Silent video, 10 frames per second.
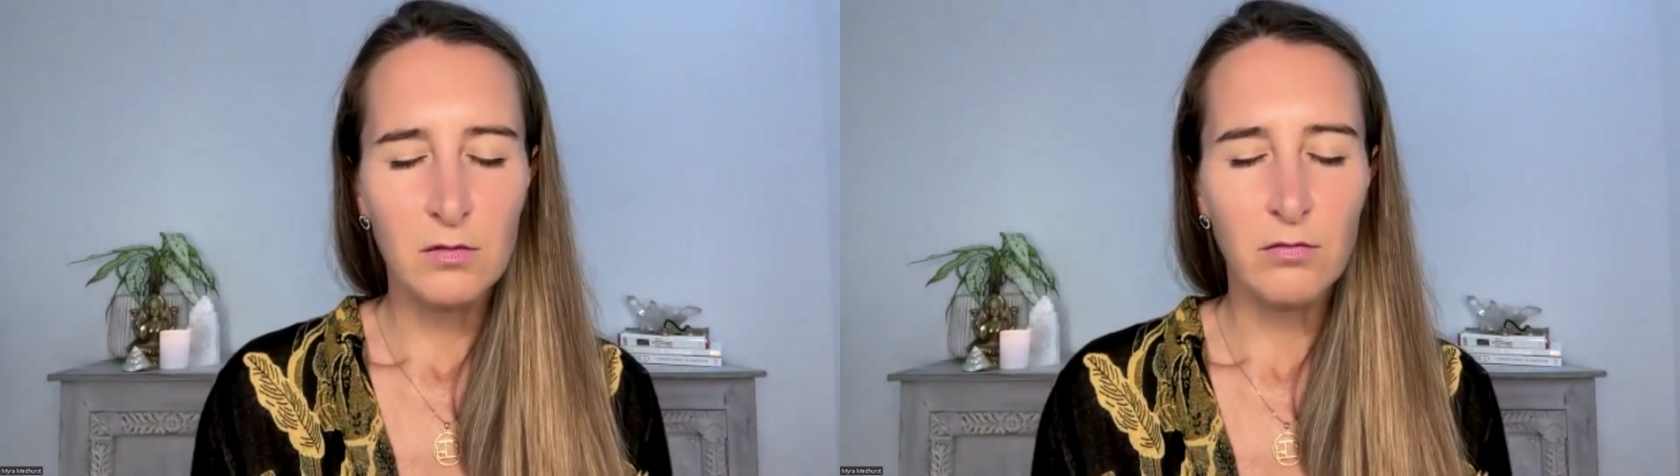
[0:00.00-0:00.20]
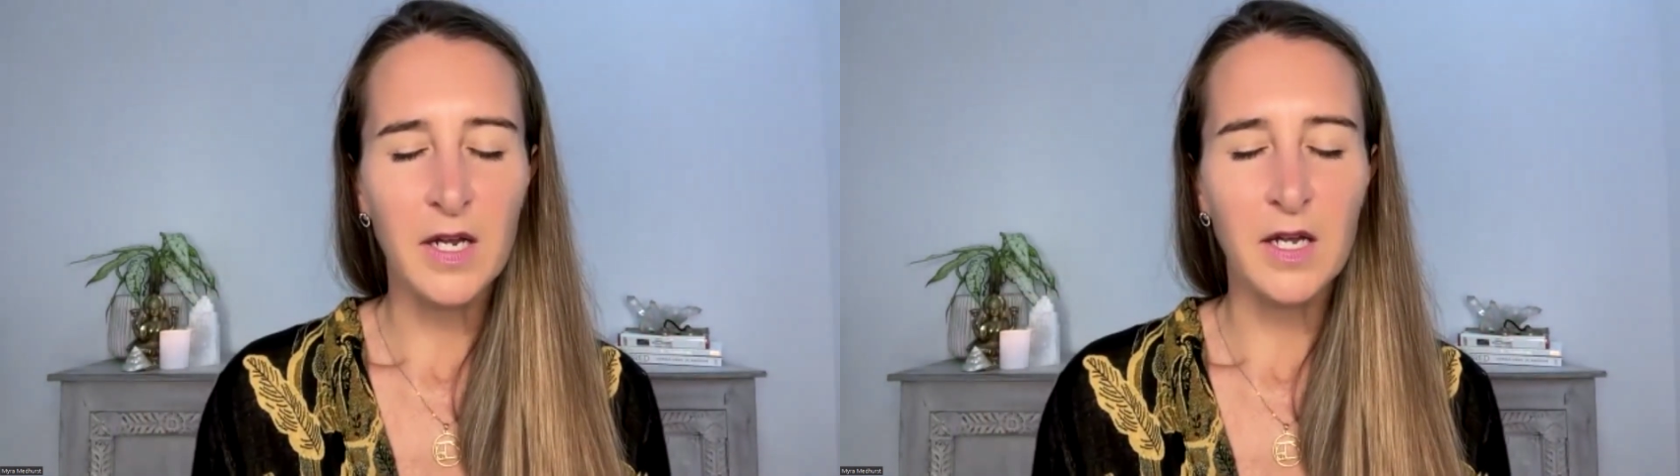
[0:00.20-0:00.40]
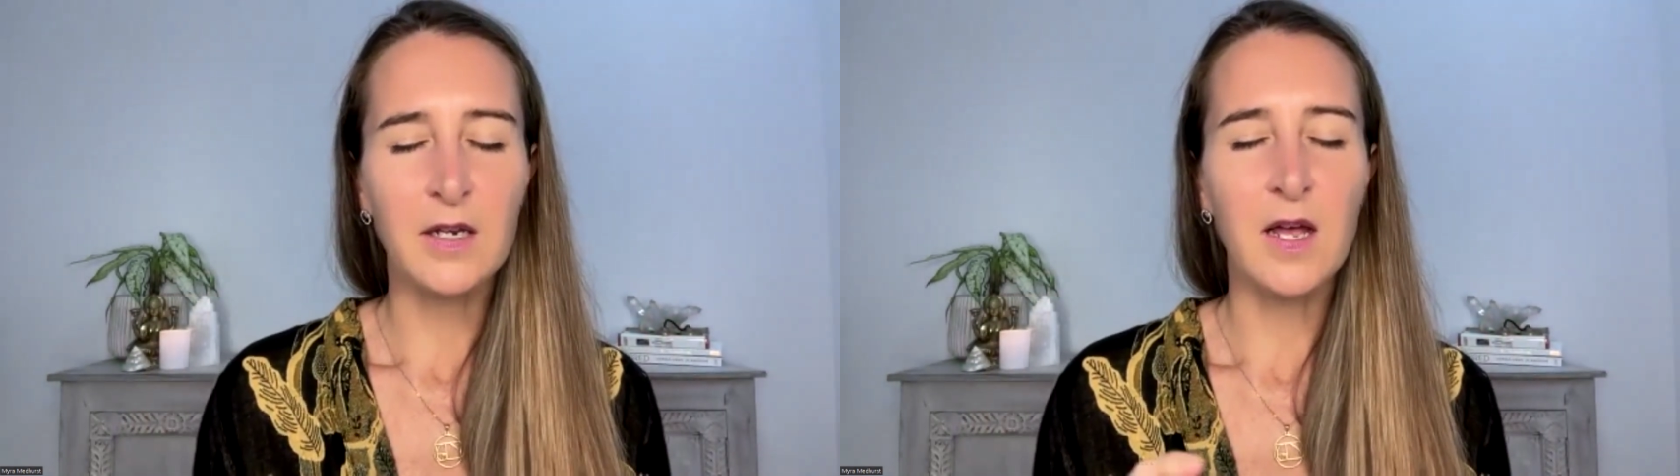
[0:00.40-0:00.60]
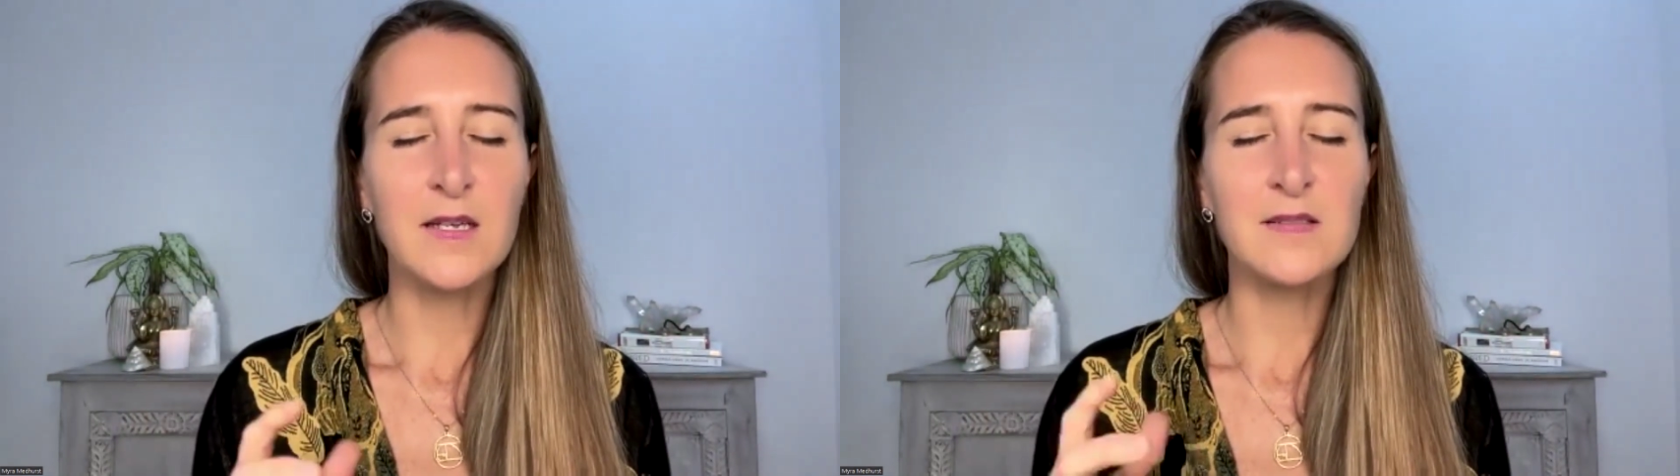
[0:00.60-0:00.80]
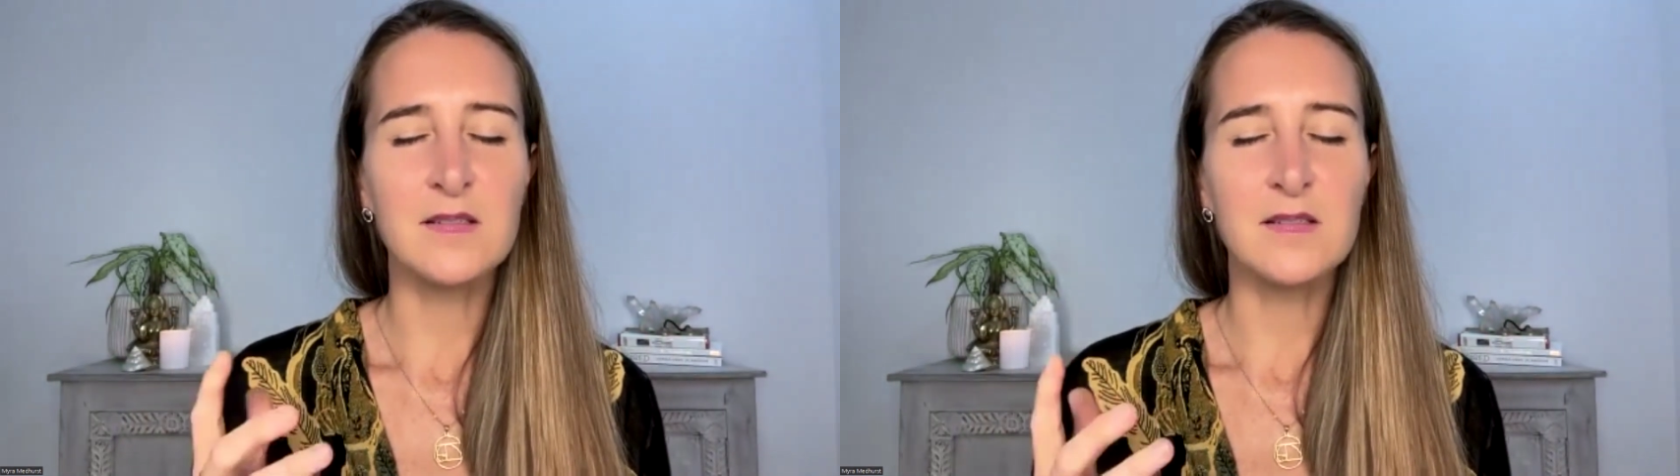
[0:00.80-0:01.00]

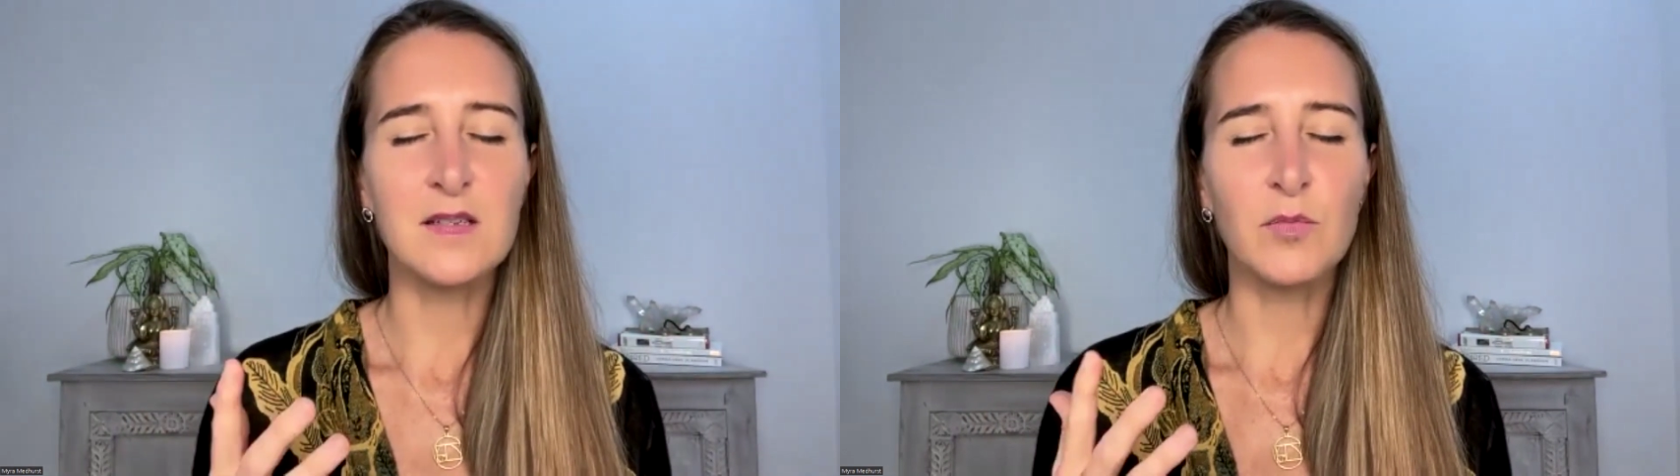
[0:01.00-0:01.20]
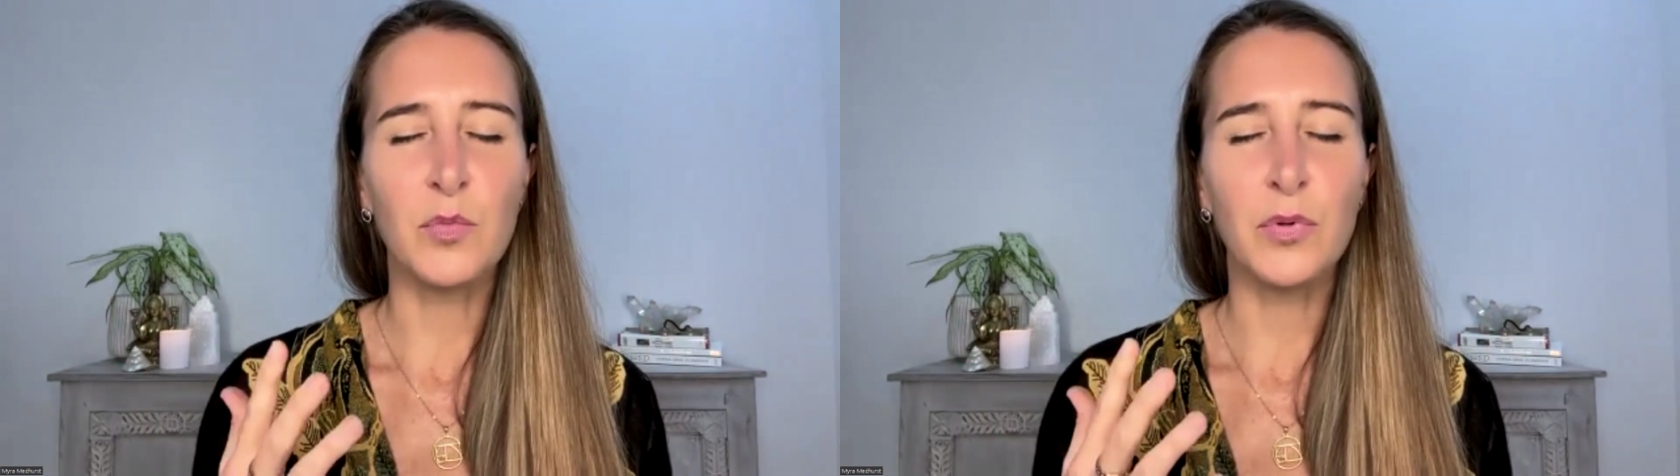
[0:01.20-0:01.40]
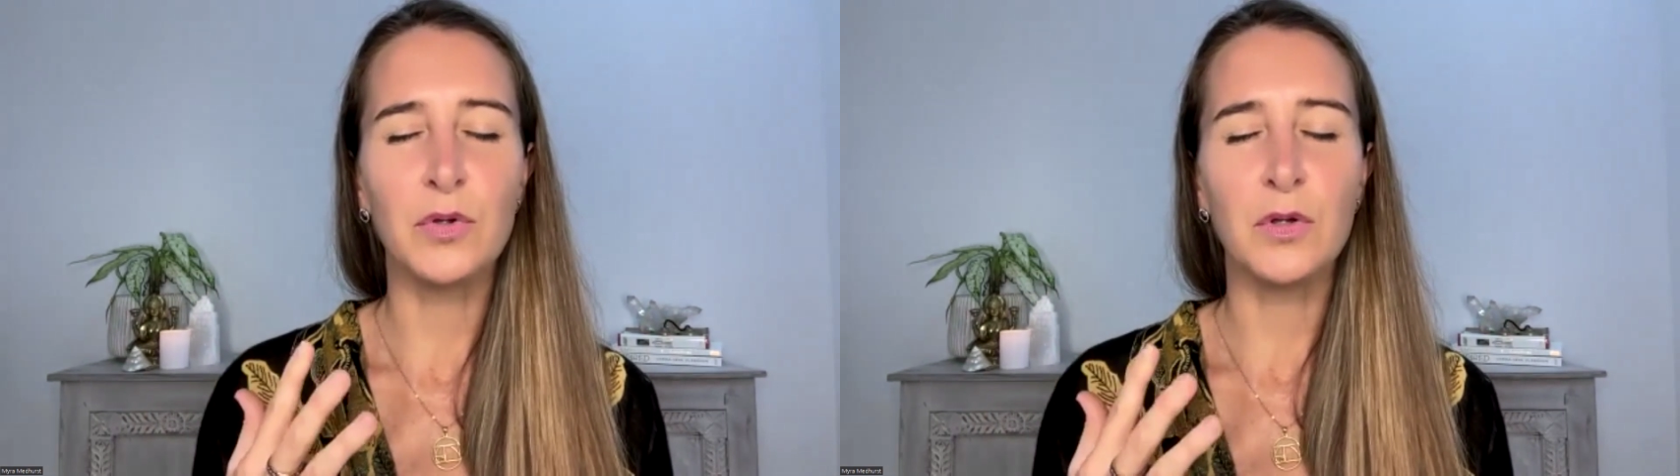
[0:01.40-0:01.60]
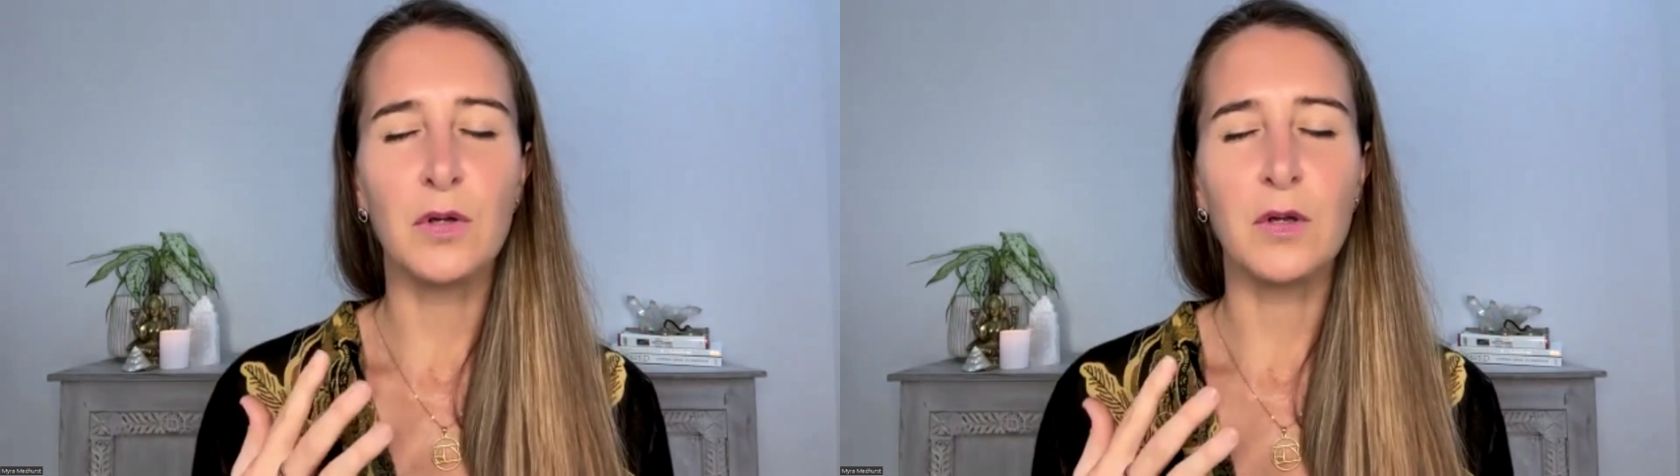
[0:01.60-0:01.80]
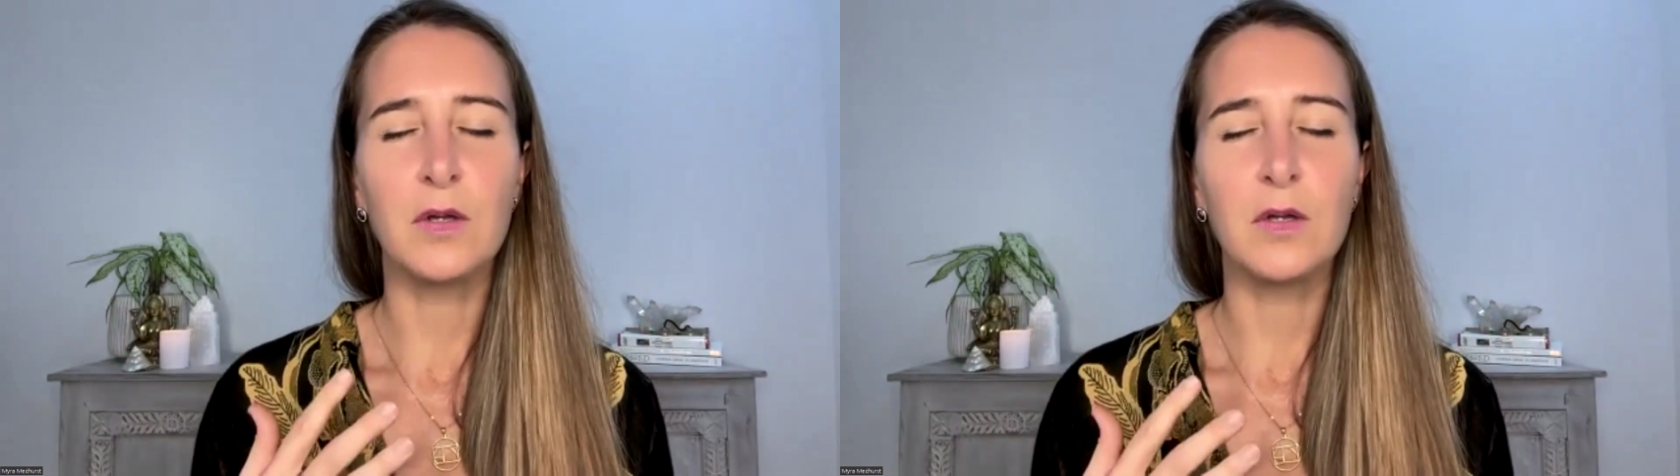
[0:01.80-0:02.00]
recognize the symbol